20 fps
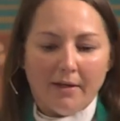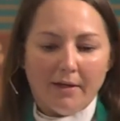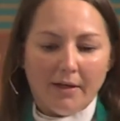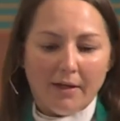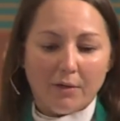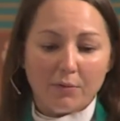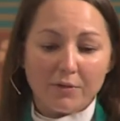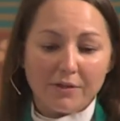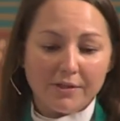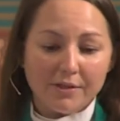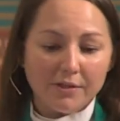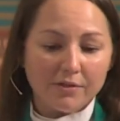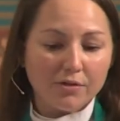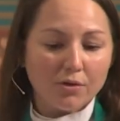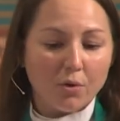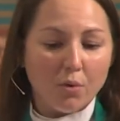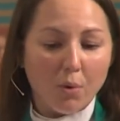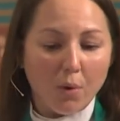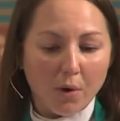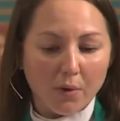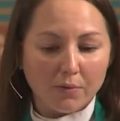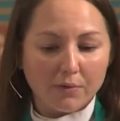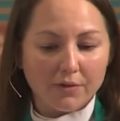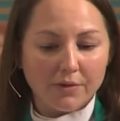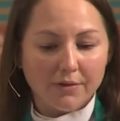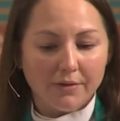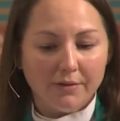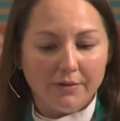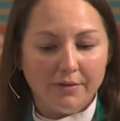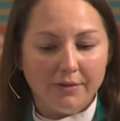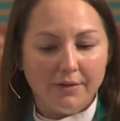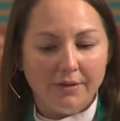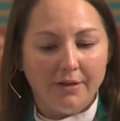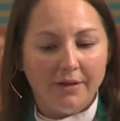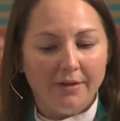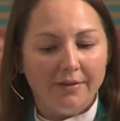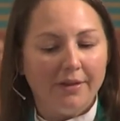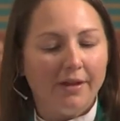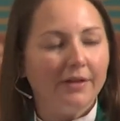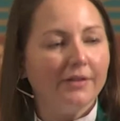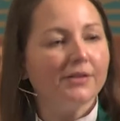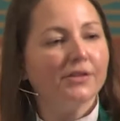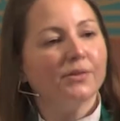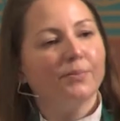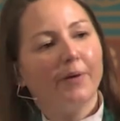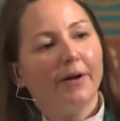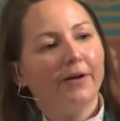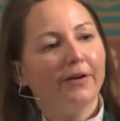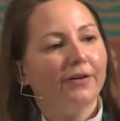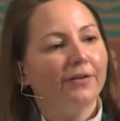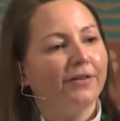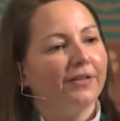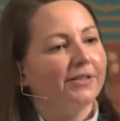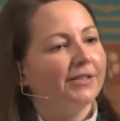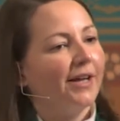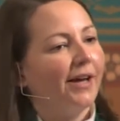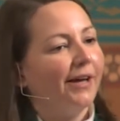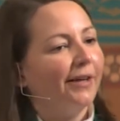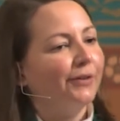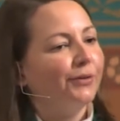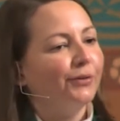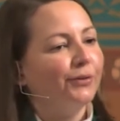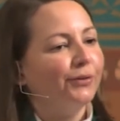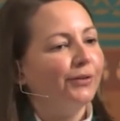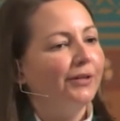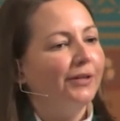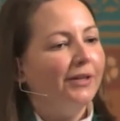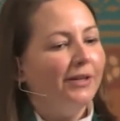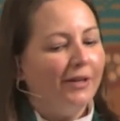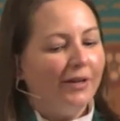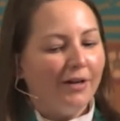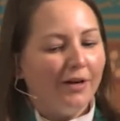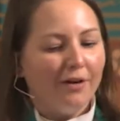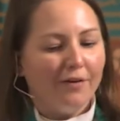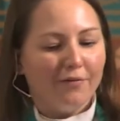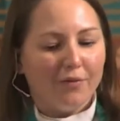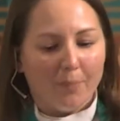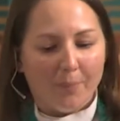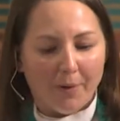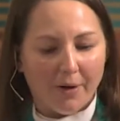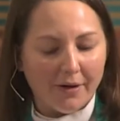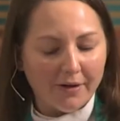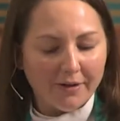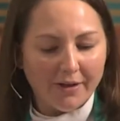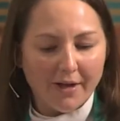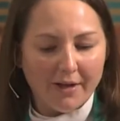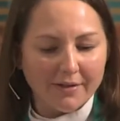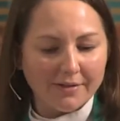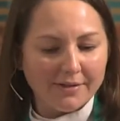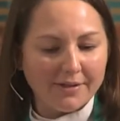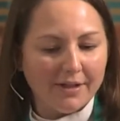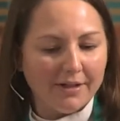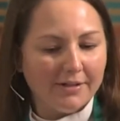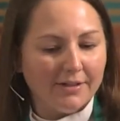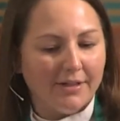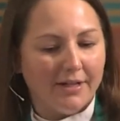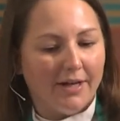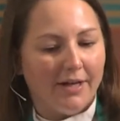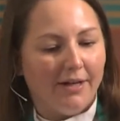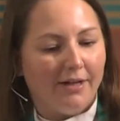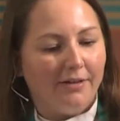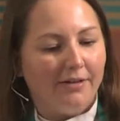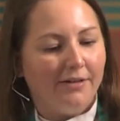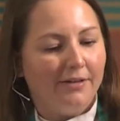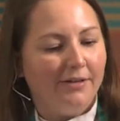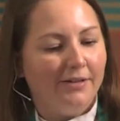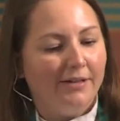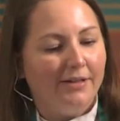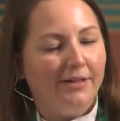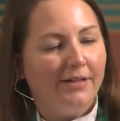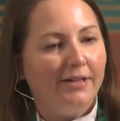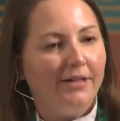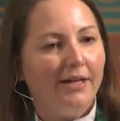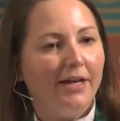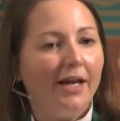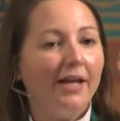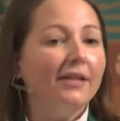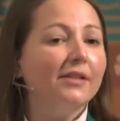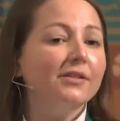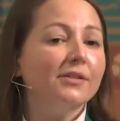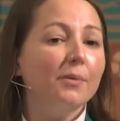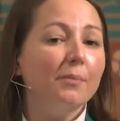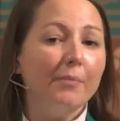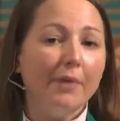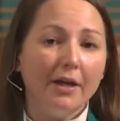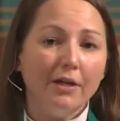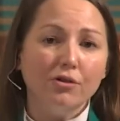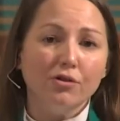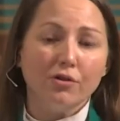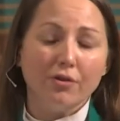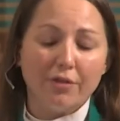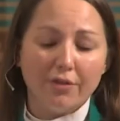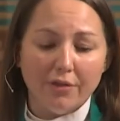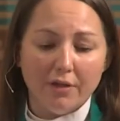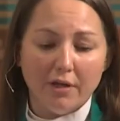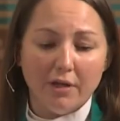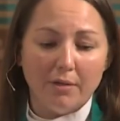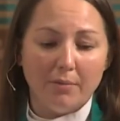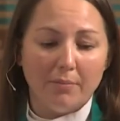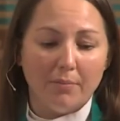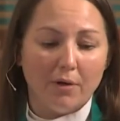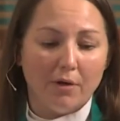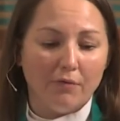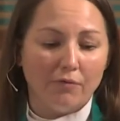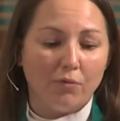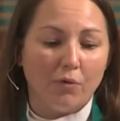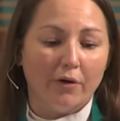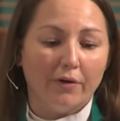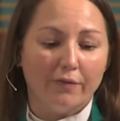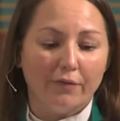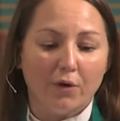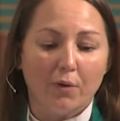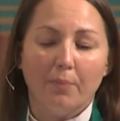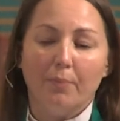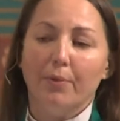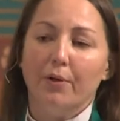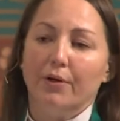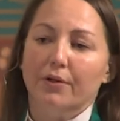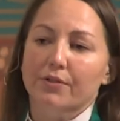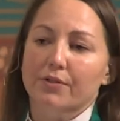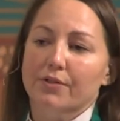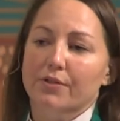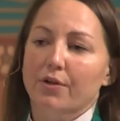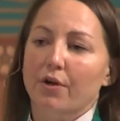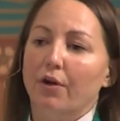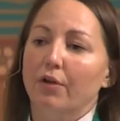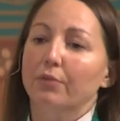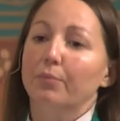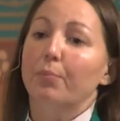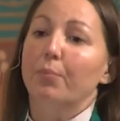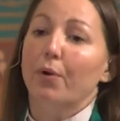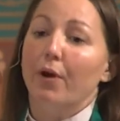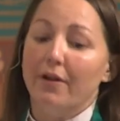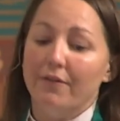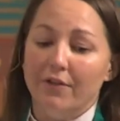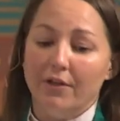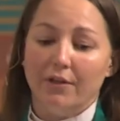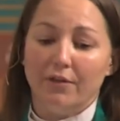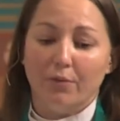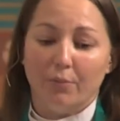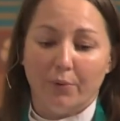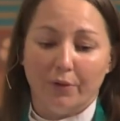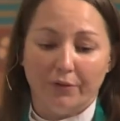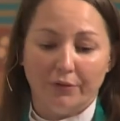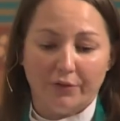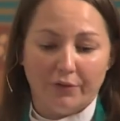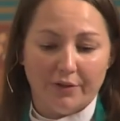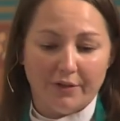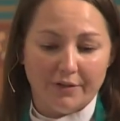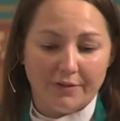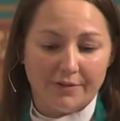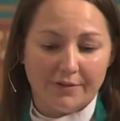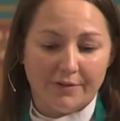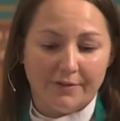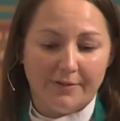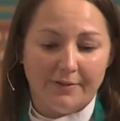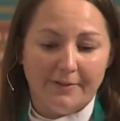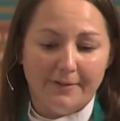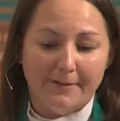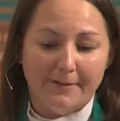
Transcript: It was this quote that inspired the title of the podcast that day and is a major theme of one of her books called Braving the Wilderness.